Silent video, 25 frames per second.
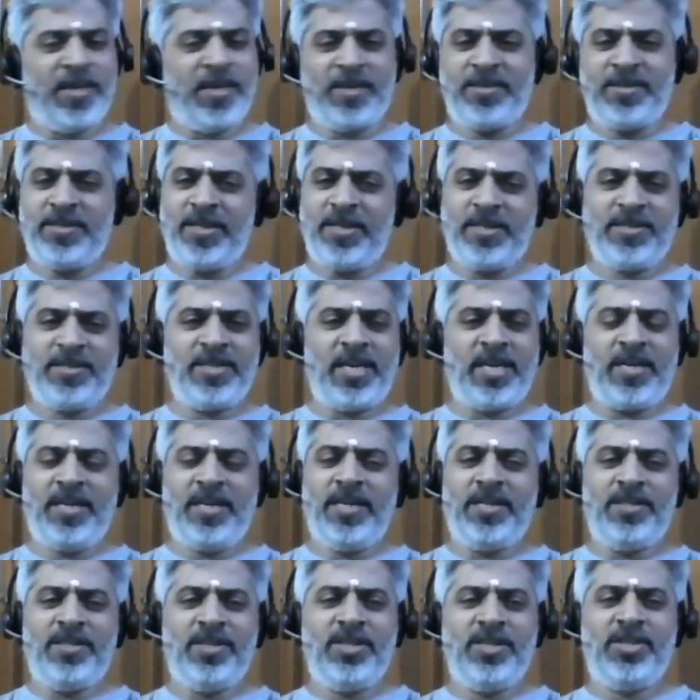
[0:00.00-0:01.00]

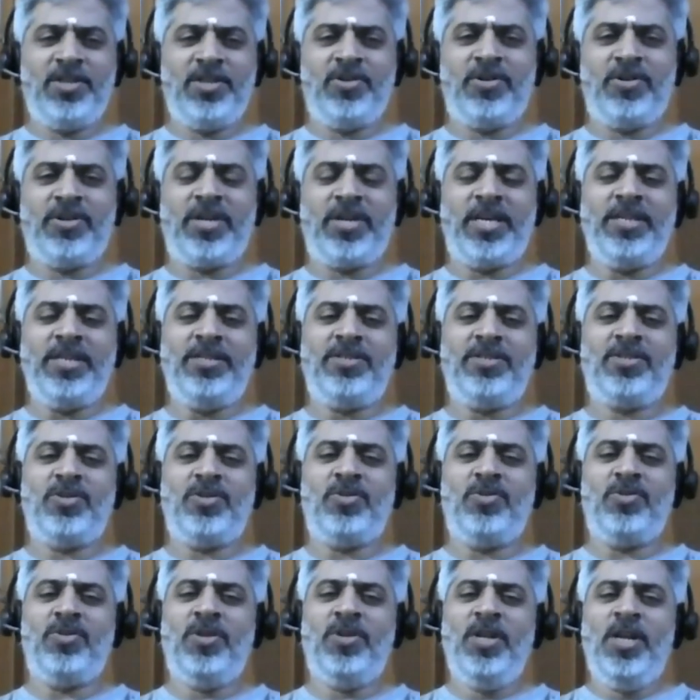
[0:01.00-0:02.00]
Exactly. I think you're right.
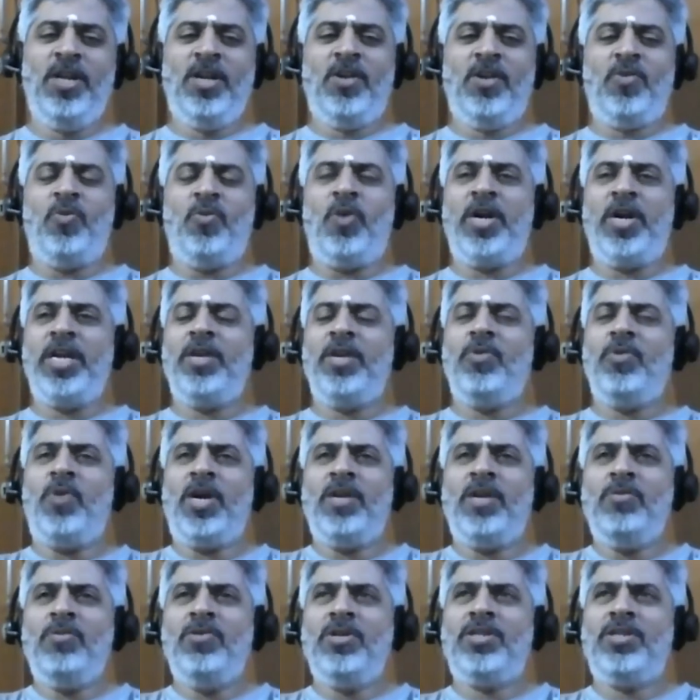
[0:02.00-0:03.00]
So
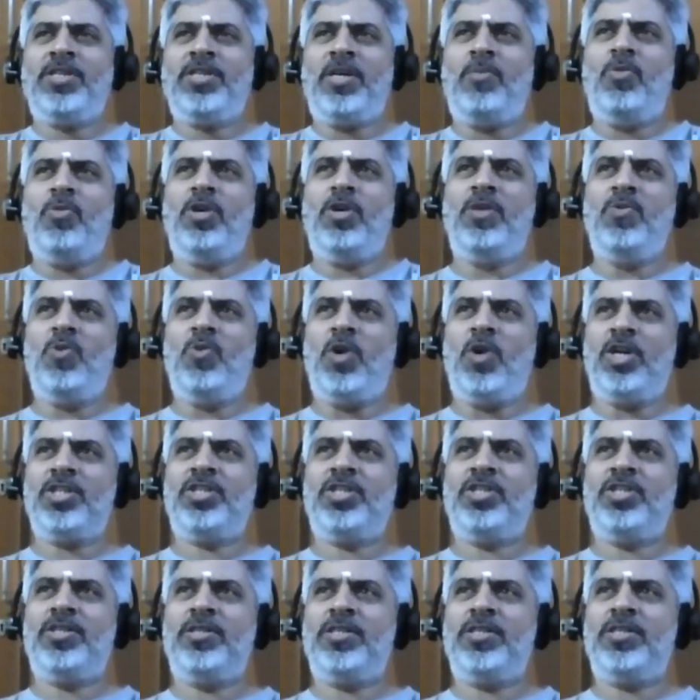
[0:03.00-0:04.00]
why would someone
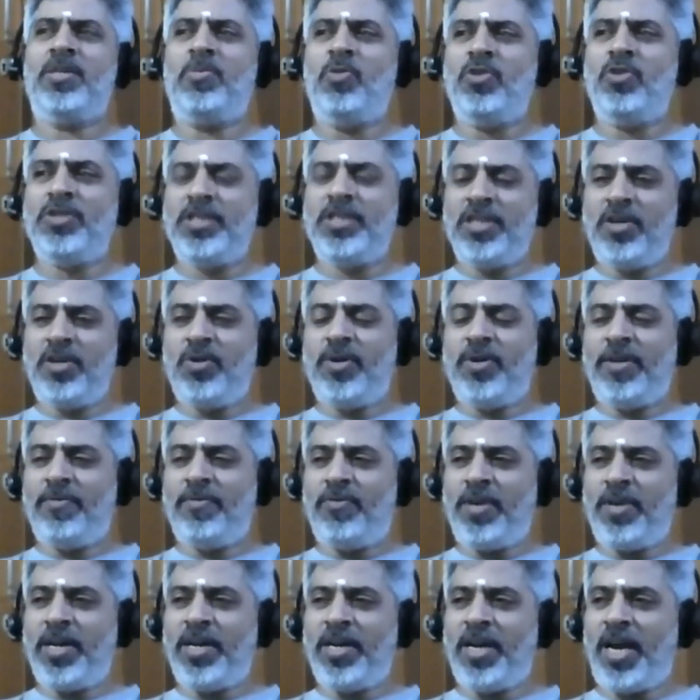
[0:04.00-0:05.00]
watch? Suppose, you know,
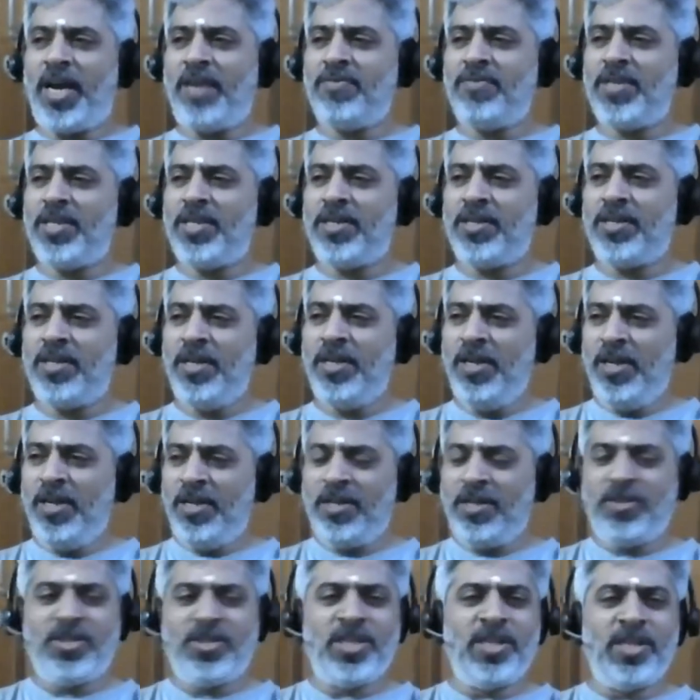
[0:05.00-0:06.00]
if I have
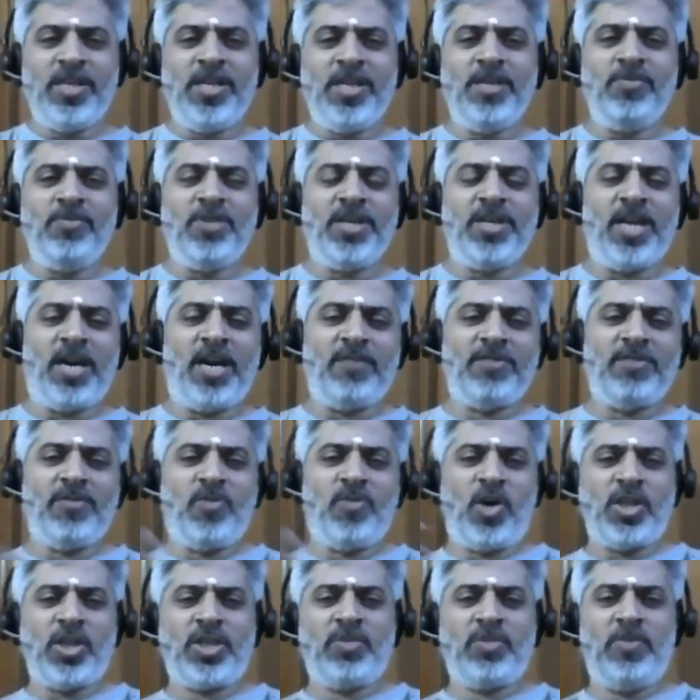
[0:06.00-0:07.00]
generally we have a
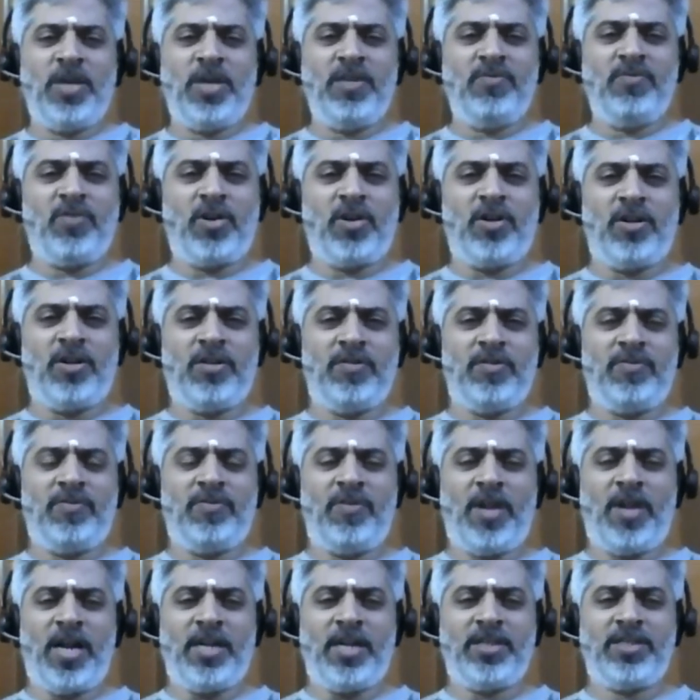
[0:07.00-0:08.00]
watchman for our
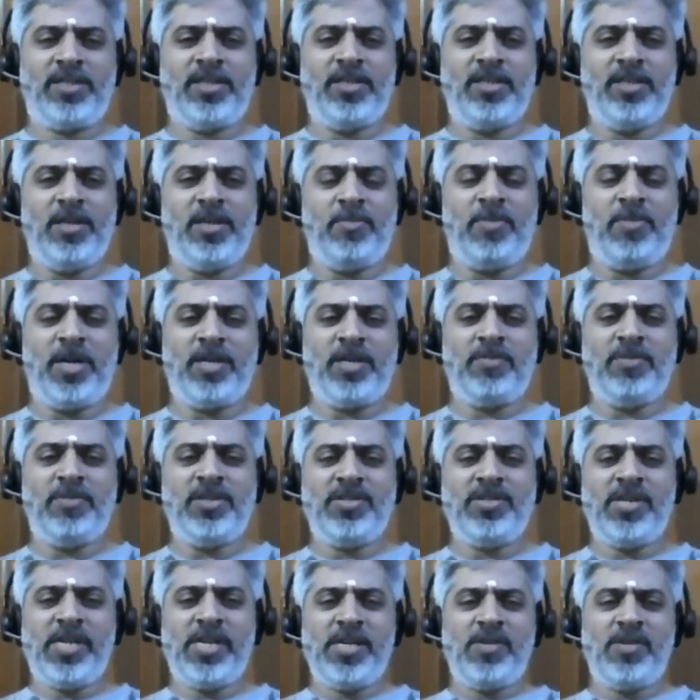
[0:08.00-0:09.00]
flats and
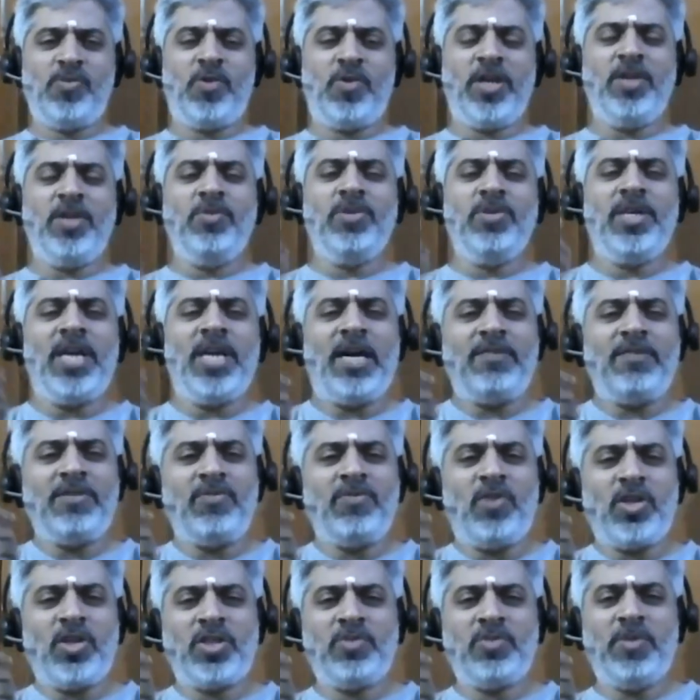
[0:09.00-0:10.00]
apartments, right? Why do we have a
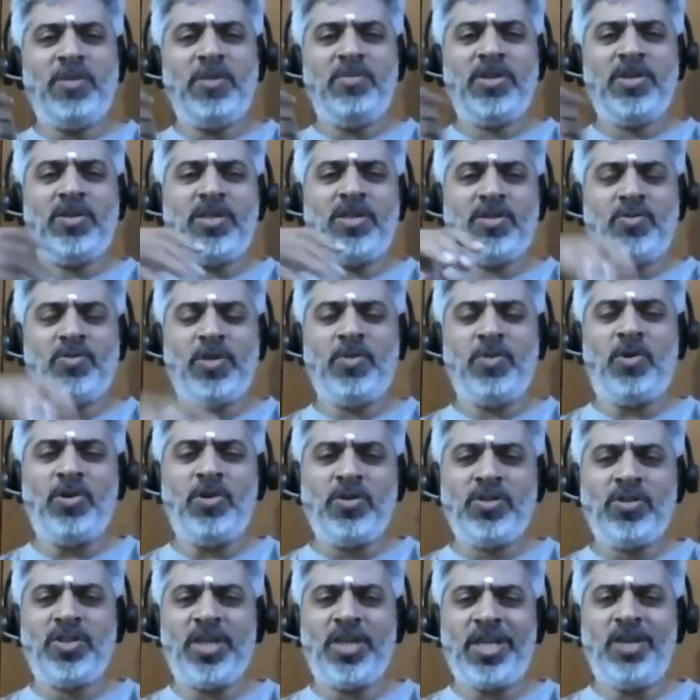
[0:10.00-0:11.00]
watchman? Because we want
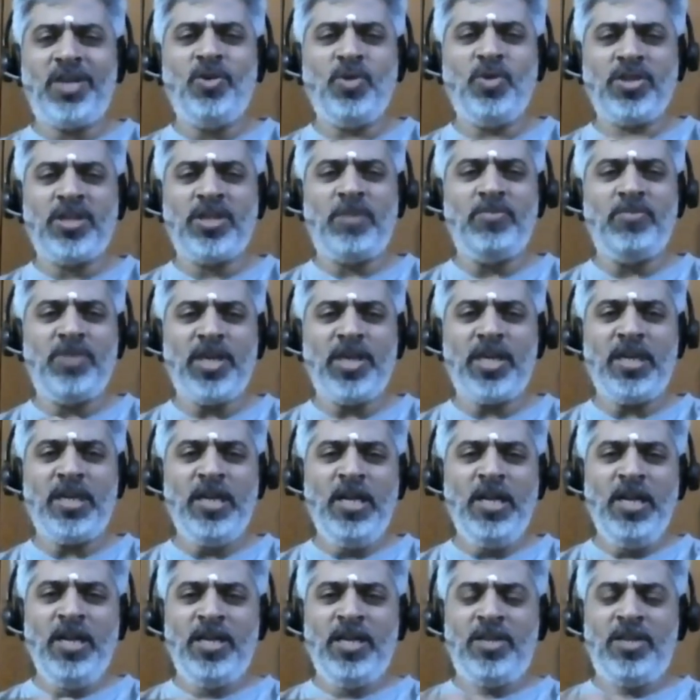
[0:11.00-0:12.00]
to secure something.
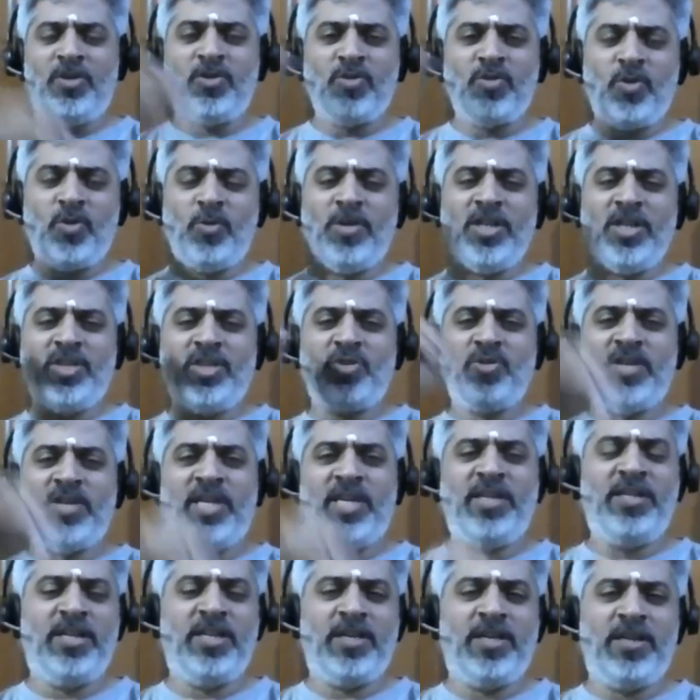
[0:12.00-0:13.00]
You know, nobody should
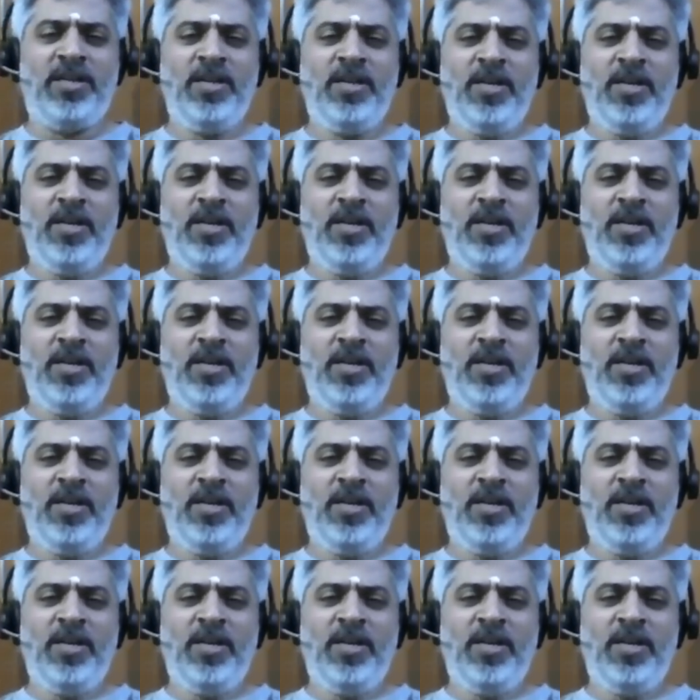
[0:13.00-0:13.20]
enter.